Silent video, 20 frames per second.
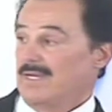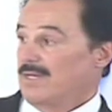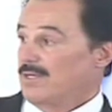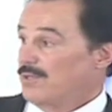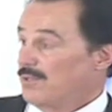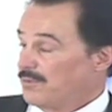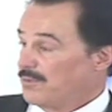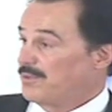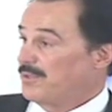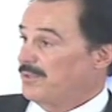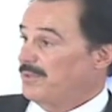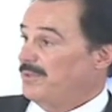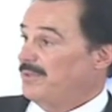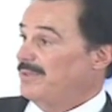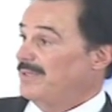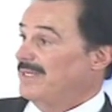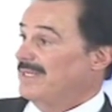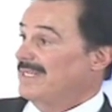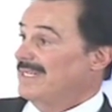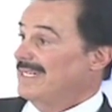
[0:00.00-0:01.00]
You do?
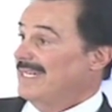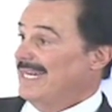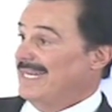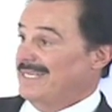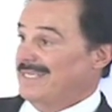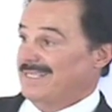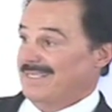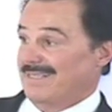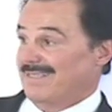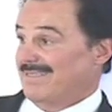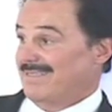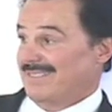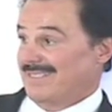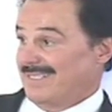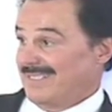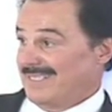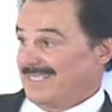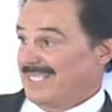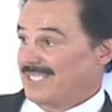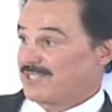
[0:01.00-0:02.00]
And
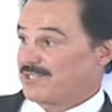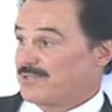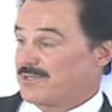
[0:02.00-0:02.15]
it's